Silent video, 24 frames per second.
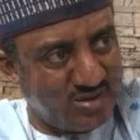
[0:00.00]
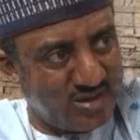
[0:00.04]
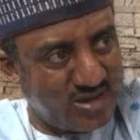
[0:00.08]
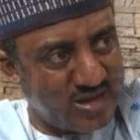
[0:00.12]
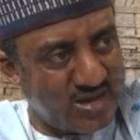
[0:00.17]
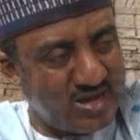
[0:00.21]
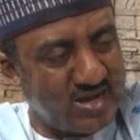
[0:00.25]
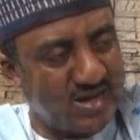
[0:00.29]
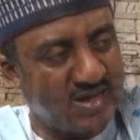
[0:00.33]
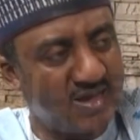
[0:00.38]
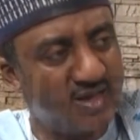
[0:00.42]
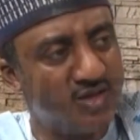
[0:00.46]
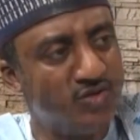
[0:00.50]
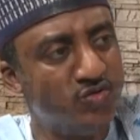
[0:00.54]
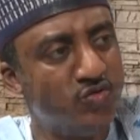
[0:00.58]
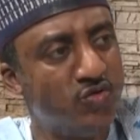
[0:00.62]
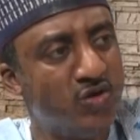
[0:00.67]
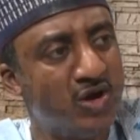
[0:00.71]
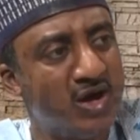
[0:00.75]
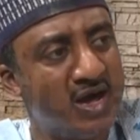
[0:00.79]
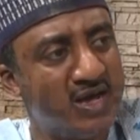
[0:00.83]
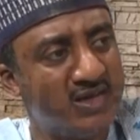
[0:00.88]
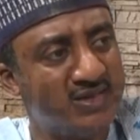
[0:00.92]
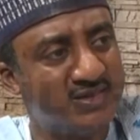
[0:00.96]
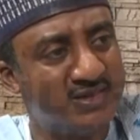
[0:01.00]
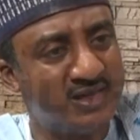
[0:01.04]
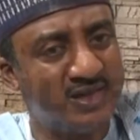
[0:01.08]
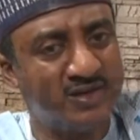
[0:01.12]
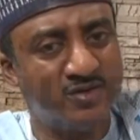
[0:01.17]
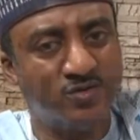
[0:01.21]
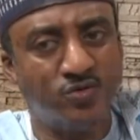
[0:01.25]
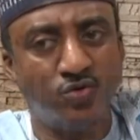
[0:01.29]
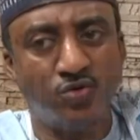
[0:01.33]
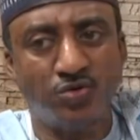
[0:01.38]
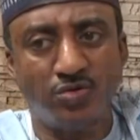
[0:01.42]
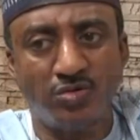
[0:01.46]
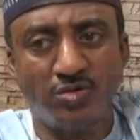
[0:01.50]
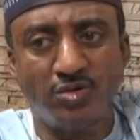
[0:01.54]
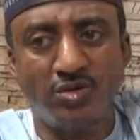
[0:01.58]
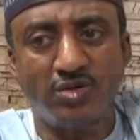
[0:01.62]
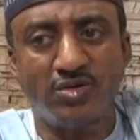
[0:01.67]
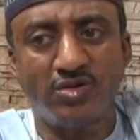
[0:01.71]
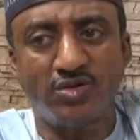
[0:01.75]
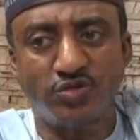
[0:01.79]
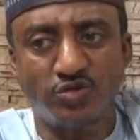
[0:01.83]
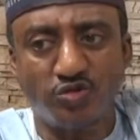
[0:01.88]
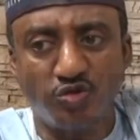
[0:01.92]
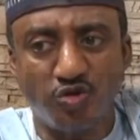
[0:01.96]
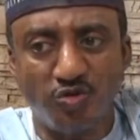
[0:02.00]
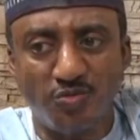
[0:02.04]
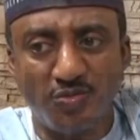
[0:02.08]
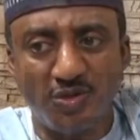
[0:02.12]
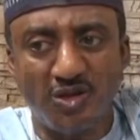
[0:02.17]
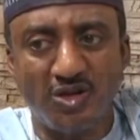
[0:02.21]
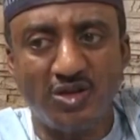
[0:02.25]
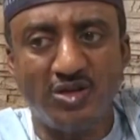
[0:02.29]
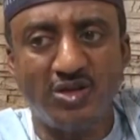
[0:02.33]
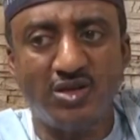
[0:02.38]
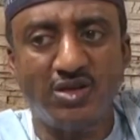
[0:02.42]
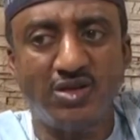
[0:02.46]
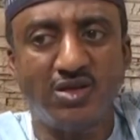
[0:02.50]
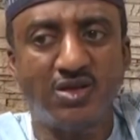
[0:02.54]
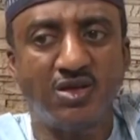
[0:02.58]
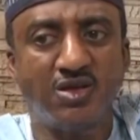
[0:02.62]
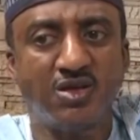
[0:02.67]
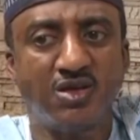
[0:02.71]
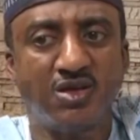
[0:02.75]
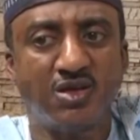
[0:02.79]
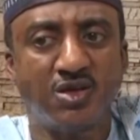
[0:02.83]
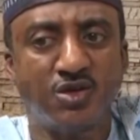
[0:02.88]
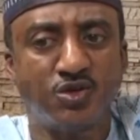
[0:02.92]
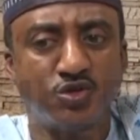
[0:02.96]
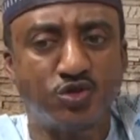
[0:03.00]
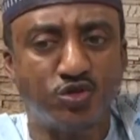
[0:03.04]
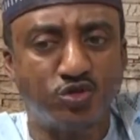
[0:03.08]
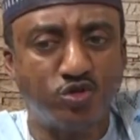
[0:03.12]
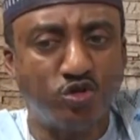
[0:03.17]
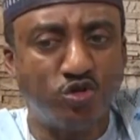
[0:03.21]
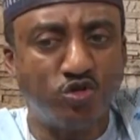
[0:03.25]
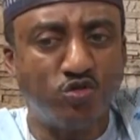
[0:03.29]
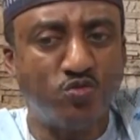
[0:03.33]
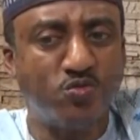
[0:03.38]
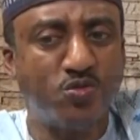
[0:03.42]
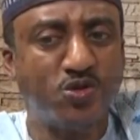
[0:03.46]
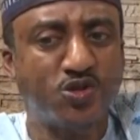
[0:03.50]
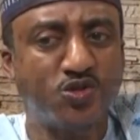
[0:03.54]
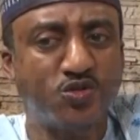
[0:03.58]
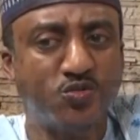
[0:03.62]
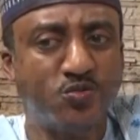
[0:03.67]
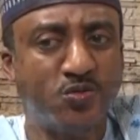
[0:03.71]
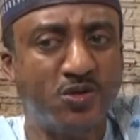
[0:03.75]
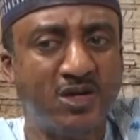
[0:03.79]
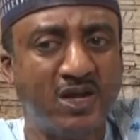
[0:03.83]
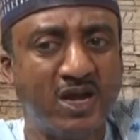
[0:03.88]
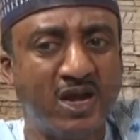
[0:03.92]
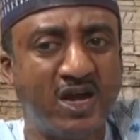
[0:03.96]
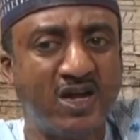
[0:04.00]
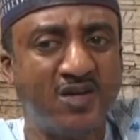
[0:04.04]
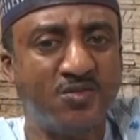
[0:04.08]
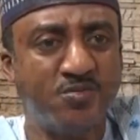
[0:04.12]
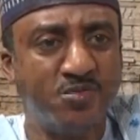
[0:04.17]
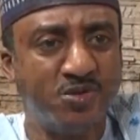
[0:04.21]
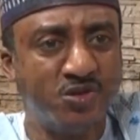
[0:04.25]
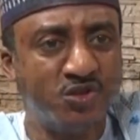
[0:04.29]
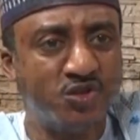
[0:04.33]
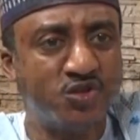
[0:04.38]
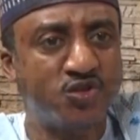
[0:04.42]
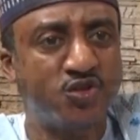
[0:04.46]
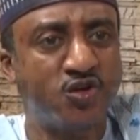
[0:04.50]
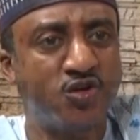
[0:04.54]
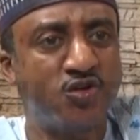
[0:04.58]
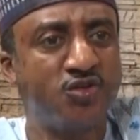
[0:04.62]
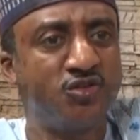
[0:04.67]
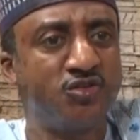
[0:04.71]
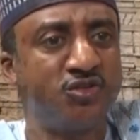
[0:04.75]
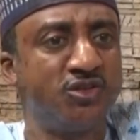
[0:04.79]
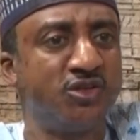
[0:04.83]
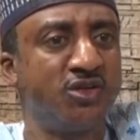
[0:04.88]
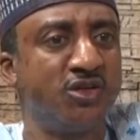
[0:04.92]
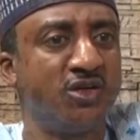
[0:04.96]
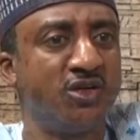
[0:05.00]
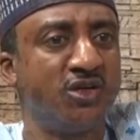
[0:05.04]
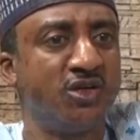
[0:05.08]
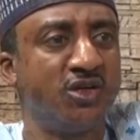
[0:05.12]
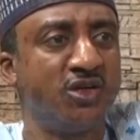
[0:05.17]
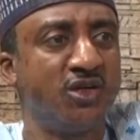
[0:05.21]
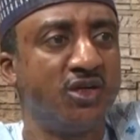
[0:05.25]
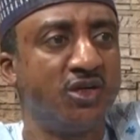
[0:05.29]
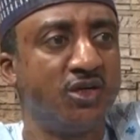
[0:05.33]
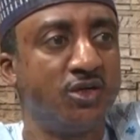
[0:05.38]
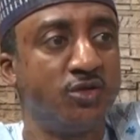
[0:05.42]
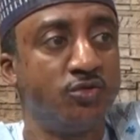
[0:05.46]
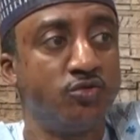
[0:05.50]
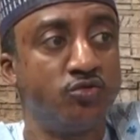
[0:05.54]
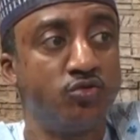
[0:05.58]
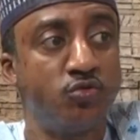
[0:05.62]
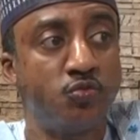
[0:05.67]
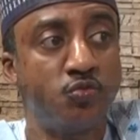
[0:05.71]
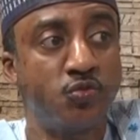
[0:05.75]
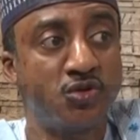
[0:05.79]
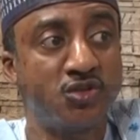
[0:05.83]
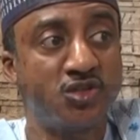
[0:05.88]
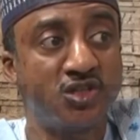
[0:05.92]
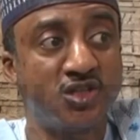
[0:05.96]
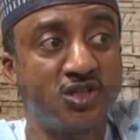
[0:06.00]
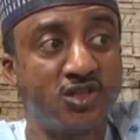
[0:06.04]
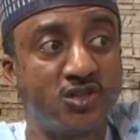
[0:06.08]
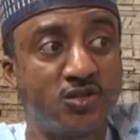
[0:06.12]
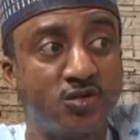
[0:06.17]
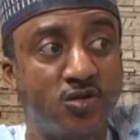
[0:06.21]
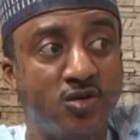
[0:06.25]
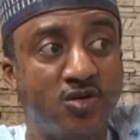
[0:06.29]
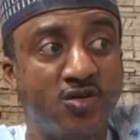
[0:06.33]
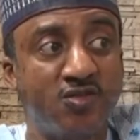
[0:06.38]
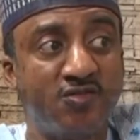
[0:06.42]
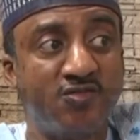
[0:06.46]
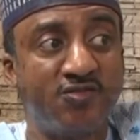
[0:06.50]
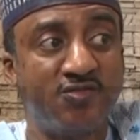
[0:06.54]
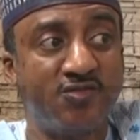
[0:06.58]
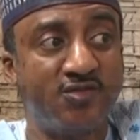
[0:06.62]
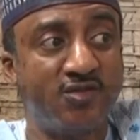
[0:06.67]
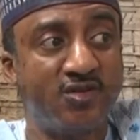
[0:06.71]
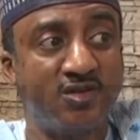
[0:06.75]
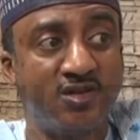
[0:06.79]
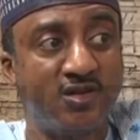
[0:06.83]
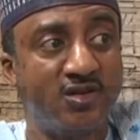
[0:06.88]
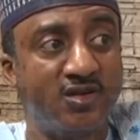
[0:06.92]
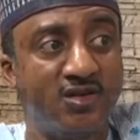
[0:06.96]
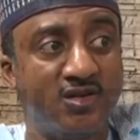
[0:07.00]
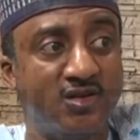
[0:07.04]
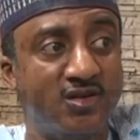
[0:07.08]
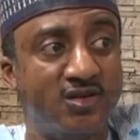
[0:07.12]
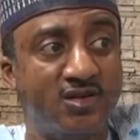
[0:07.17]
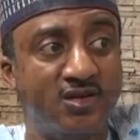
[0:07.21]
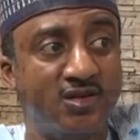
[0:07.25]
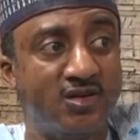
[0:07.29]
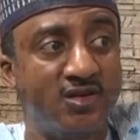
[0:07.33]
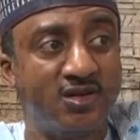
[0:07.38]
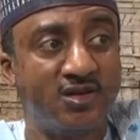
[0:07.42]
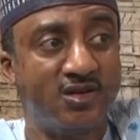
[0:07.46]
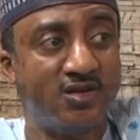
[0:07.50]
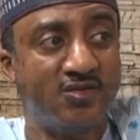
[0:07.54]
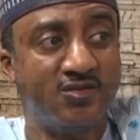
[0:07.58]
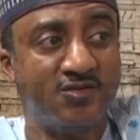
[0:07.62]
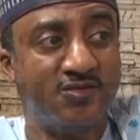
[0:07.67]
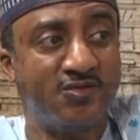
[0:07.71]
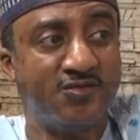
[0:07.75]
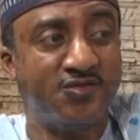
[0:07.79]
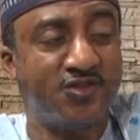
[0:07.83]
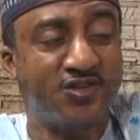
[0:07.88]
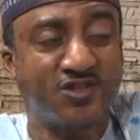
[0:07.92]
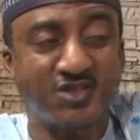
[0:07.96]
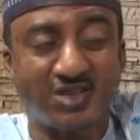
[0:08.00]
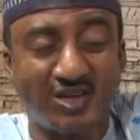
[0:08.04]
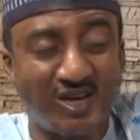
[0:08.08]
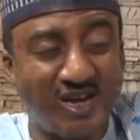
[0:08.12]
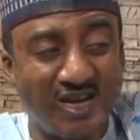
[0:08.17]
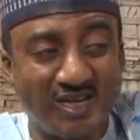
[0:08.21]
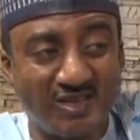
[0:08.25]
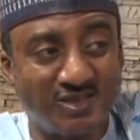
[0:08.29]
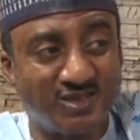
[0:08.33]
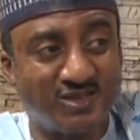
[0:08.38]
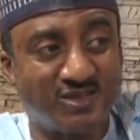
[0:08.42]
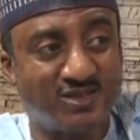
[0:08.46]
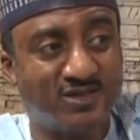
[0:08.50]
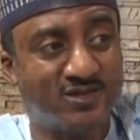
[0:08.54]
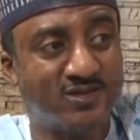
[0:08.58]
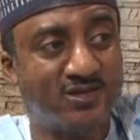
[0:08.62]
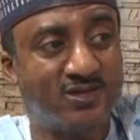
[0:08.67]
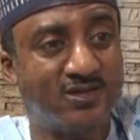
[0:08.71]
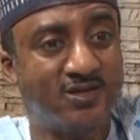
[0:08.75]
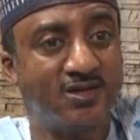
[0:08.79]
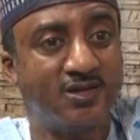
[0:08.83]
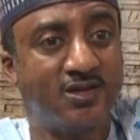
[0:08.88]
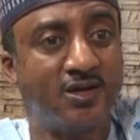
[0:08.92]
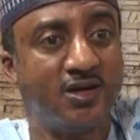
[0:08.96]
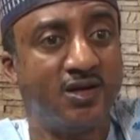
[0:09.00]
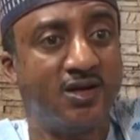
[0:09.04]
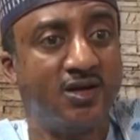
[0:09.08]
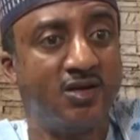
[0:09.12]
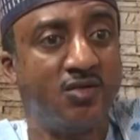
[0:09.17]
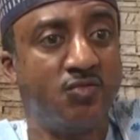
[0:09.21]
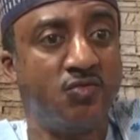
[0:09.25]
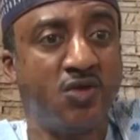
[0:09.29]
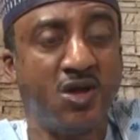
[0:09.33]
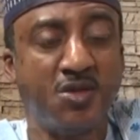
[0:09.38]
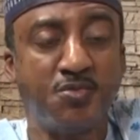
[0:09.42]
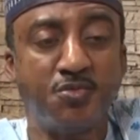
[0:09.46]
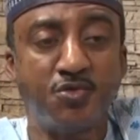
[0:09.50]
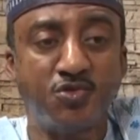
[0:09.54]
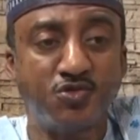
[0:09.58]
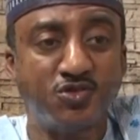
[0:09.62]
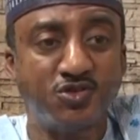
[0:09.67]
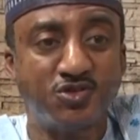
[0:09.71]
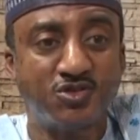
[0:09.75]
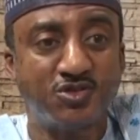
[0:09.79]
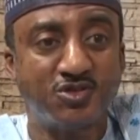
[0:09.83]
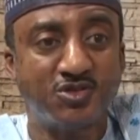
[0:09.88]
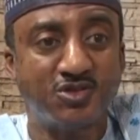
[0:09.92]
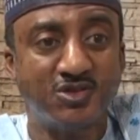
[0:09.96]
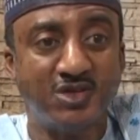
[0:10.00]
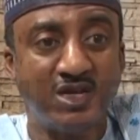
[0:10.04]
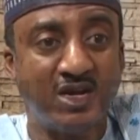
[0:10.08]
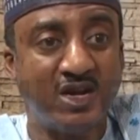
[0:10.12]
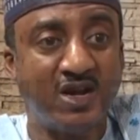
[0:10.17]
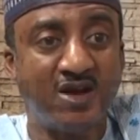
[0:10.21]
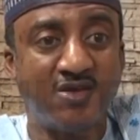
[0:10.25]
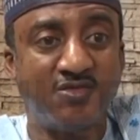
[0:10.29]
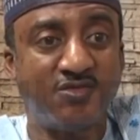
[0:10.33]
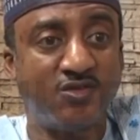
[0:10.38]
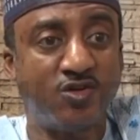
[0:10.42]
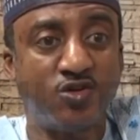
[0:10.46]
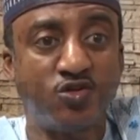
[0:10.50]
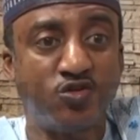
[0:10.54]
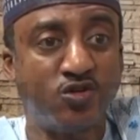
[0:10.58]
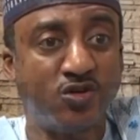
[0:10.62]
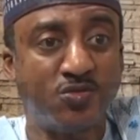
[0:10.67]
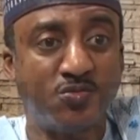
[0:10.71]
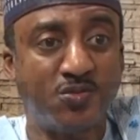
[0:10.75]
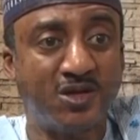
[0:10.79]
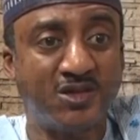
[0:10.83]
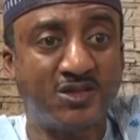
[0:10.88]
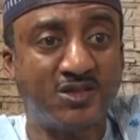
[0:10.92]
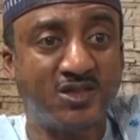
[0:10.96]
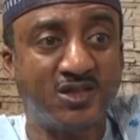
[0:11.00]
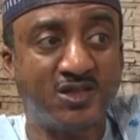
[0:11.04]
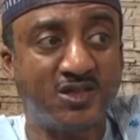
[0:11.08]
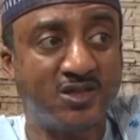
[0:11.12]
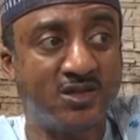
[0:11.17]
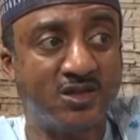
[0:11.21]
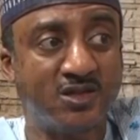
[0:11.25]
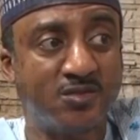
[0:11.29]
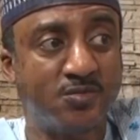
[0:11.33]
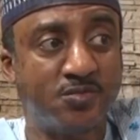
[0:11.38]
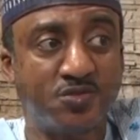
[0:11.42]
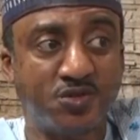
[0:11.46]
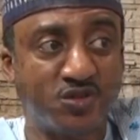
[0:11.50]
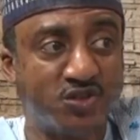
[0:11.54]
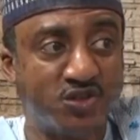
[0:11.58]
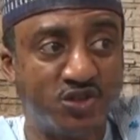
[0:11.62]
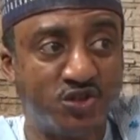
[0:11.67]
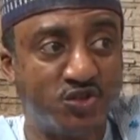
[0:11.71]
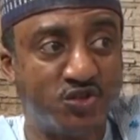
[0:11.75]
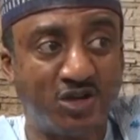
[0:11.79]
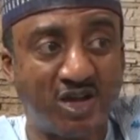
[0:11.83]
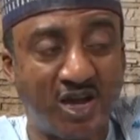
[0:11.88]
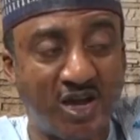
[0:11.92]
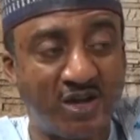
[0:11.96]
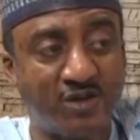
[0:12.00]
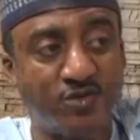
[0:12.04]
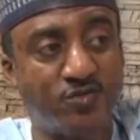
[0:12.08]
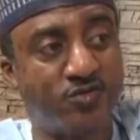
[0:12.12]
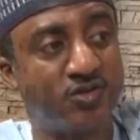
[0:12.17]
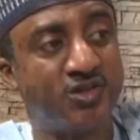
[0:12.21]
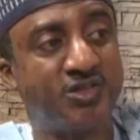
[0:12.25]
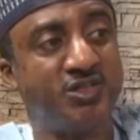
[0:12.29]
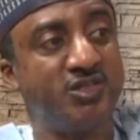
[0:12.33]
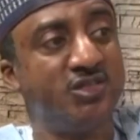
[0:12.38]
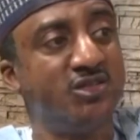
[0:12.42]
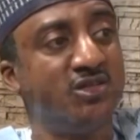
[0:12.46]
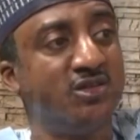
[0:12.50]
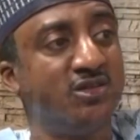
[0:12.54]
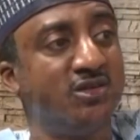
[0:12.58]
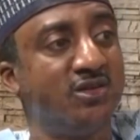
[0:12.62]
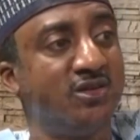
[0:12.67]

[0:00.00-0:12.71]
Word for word: And again, you ask that, look, so many, so much money has been sunk into purchase of first-class weapons that have 100% precision accuracy,